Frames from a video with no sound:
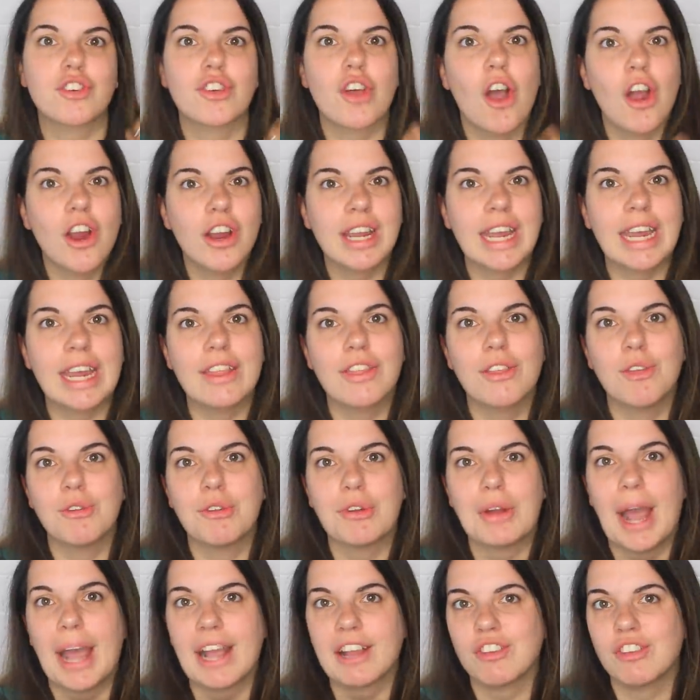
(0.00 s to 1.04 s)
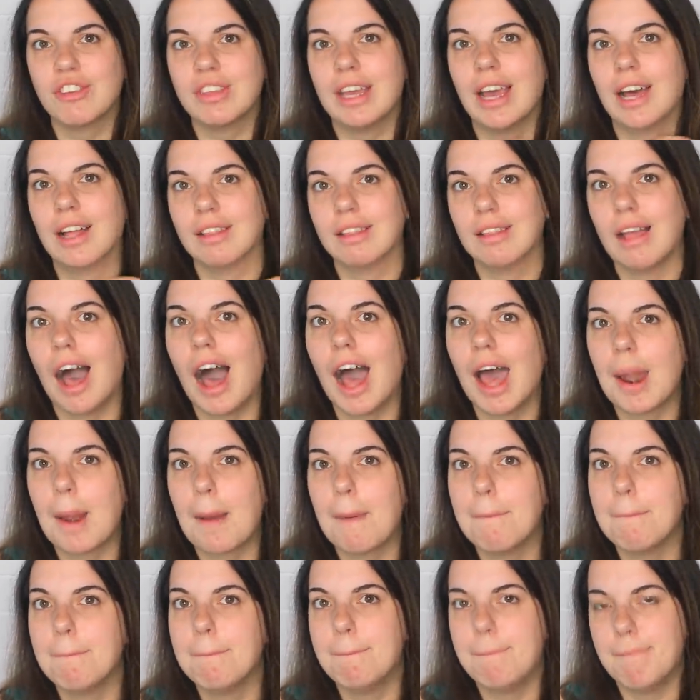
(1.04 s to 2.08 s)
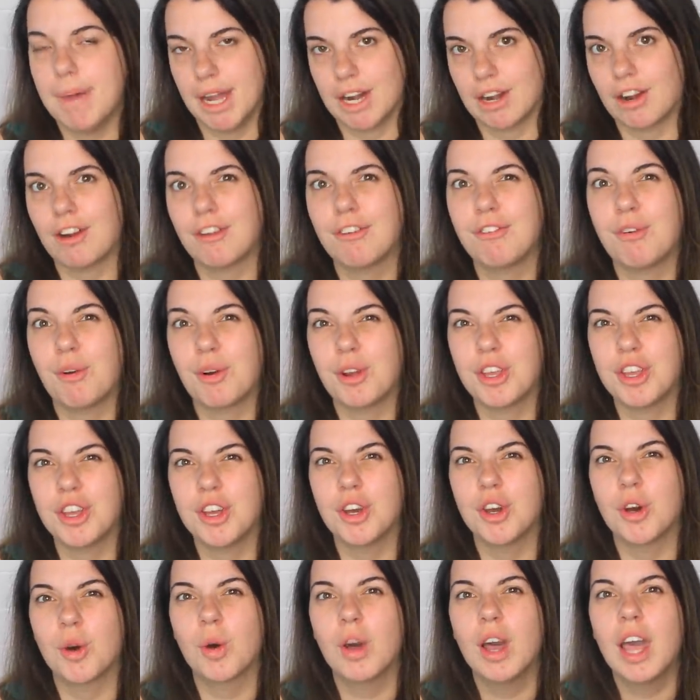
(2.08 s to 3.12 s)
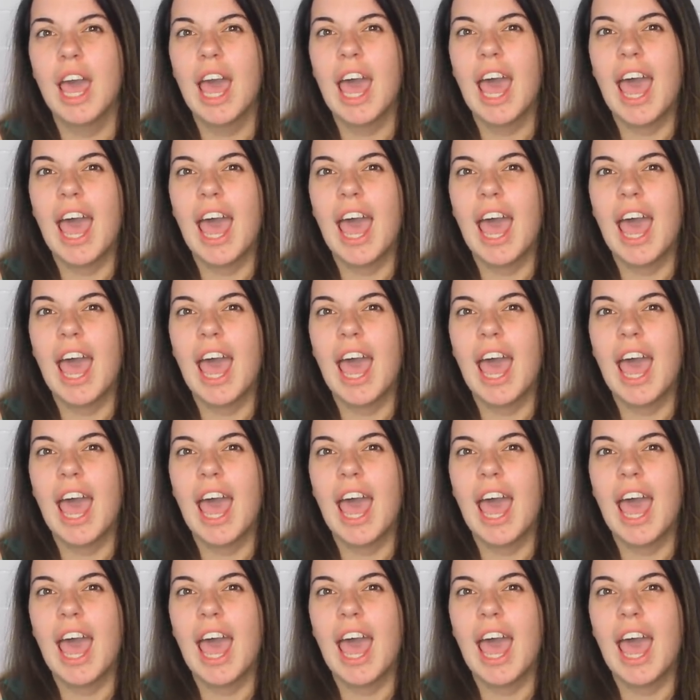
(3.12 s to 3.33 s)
or Target, those are actually a lot better for you.